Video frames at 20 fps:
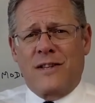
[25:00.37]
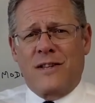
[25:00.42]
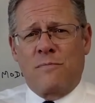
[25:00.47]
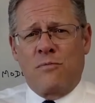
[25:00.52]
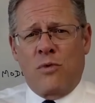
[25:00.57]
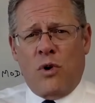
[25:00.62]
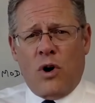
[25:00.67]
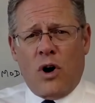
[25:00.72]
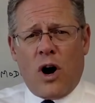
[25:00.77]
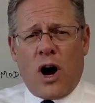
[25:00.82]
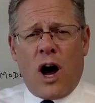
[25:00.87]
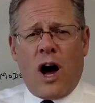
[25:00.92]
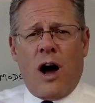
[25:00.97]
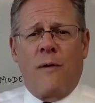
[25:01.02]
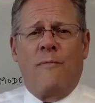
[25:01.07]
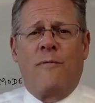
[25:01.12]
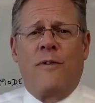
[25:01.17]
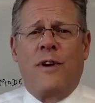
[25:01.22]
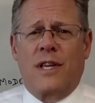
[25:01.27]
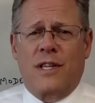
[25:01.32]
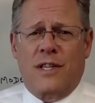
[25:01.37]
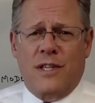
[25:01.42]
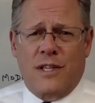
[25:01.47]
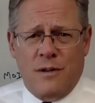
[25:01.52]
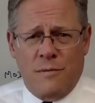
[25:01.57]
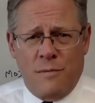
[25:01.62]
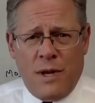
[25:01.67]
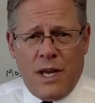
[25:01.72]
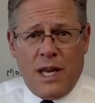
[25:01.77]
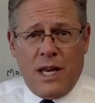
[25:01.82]
more obvious
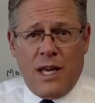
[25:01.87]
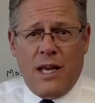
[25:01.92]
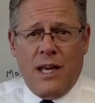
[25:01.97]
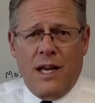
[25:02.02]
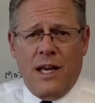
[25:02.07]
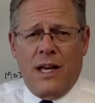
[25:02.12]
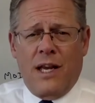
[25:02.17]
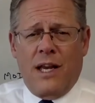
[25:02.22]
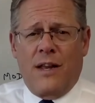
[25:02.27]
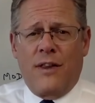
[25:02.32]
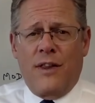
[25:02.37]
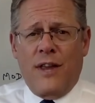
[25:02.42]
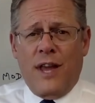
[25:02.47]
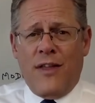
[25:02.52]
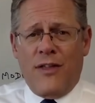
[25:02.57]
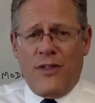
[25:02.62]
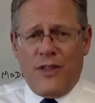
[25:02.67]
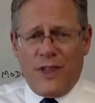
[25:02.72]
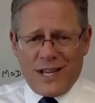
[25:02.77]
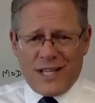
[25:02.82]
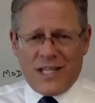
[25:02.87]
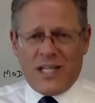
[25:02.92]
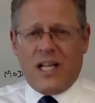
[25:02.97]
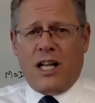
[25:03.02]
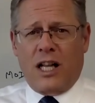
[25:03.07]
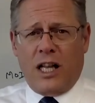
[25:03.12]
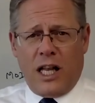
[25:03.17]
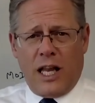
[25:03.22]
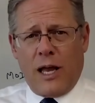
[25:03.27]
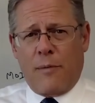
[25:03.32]
to me than this
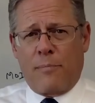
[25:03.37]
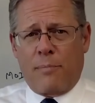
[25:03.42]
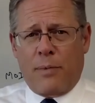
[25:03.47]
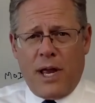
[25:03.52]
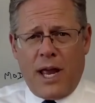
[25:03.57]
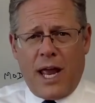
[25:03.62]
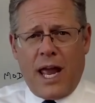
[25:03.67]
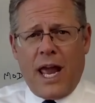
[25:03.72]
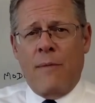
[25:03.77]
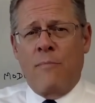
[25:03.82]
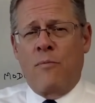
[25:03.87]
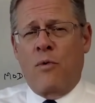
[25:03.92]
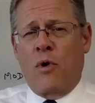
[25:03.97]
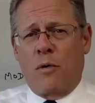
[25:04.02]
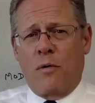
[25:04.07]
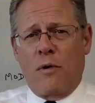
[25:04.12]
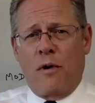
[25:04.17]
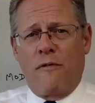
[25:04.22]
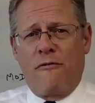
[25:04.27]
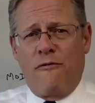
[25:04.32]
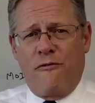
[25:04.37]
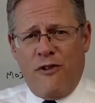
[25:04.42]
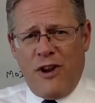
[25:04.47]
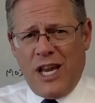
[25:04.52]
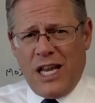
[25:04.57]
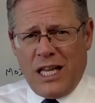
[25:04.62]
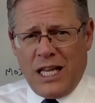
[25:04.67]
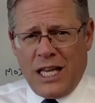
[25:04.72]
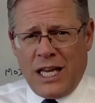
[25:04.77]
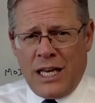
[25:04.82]
clip, and more
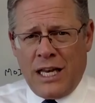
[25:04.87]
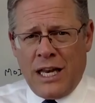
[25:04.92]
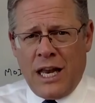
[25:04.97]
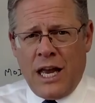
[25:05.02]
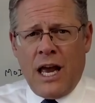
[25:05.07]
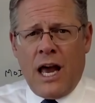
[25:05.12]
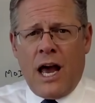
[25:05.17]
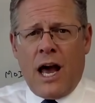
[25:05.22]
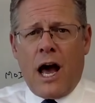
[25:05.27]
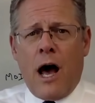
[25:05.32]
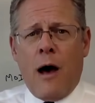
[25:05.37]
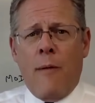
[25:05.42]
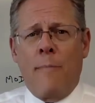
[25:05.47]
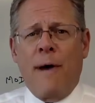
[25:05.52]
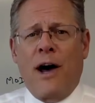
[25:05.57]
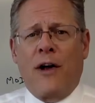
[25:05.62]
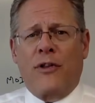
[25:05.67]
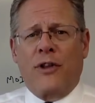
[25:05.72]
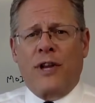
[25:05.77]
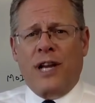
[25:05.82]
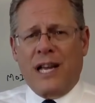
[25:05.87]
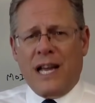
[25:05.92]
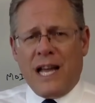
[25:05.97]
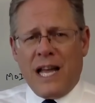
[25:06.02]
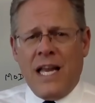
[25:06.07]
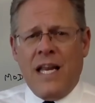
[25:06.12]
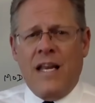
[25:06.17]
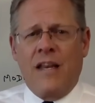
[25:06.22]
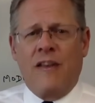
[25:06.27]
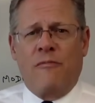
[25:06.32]
revealing about the
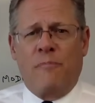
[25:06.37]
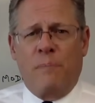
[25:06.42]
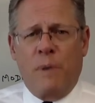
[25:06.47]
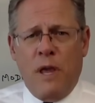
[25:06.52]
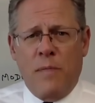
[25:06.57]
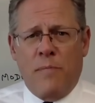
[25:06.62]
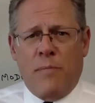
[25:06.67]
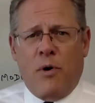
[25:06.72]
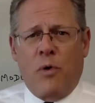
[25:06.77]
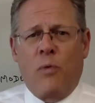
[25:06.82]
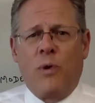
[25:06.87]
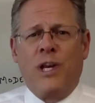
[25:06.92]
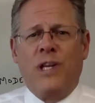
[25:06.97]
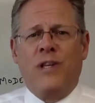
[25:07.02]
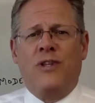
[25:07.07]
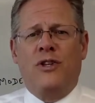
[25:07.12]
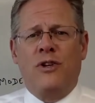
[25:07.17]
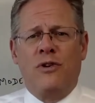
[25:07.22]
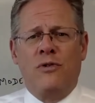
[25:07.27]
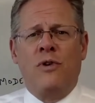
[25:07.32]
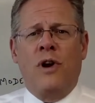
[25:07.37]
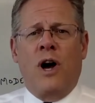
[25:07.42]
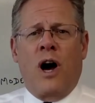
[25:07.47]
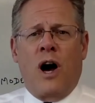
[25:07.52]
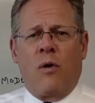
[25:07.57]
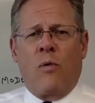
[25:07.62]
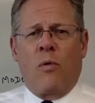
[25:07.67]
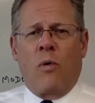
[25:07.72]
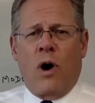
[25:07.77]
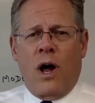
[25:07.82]
kind of people we do
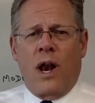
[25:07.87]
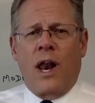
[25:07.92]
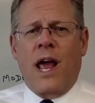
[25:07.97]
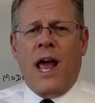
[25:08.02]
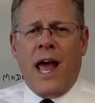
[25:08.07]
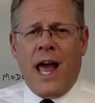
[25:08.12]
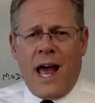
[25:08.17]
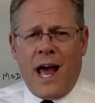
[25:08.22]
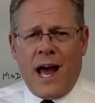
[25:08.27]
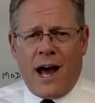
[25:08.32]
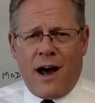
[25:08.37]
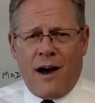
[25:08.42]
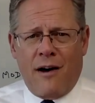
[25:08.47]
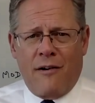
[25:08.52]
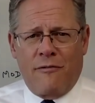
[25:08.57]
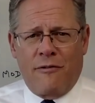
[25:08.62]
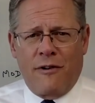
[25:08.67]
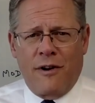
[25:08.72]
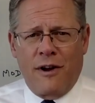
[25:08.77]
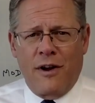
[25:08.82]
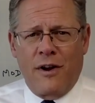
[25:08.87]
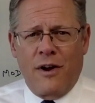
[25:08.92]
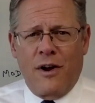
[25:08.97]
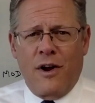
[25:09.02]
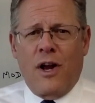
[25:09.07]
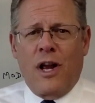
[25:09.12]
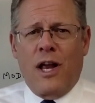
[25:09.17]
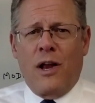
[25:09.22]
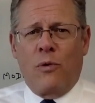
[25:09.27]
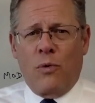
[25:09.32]
not want to have
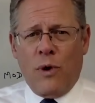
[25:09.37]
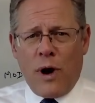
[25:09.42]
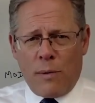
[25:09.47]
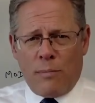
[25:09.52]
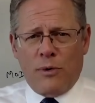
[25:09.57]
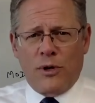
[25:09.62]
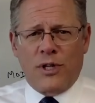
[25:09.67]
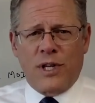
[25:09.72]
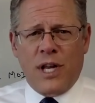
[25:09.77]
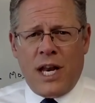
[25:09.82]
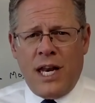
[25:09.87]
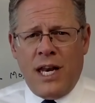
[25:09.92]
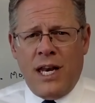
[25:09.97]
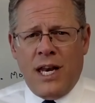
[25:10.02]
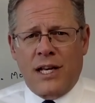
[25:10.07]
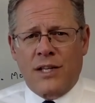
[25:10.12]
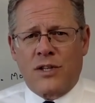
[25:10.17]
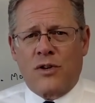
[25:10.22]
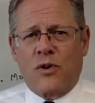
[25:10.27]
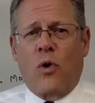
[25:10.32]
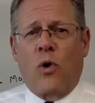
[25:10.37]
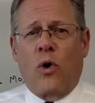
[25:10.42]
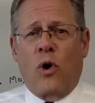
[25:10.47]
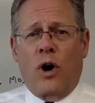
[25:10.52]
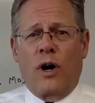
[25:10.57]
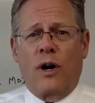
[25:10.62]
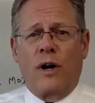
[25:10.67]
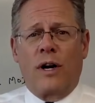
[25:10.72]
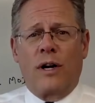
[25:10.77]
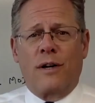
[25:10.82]
representing us, or